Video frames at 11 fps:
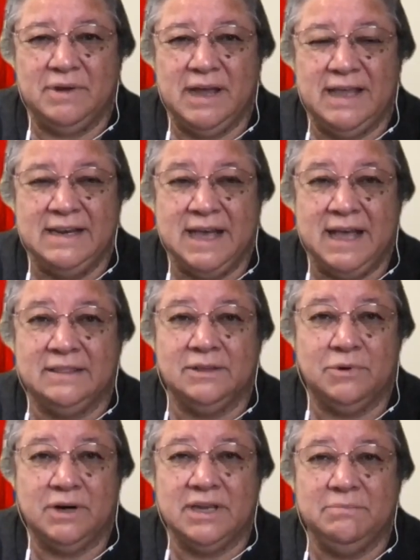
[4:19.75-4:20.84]
and not the
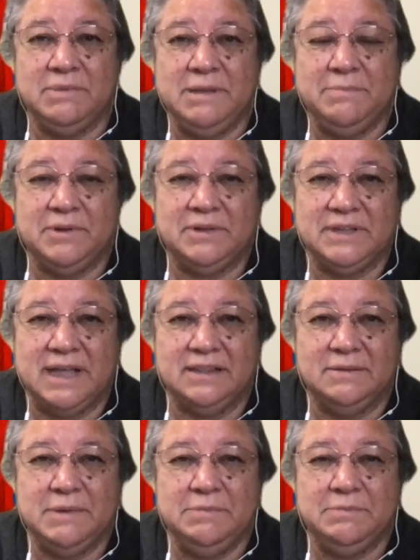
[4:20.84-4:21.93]
working people, not
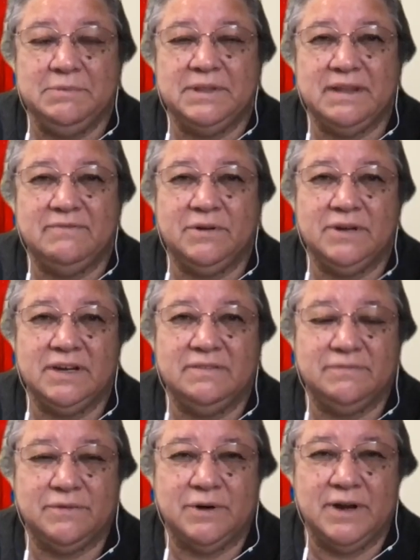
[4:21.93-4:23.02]
the people that voted
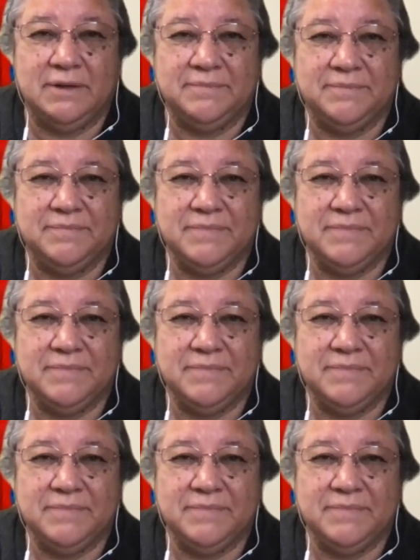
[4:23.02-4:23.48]
for him.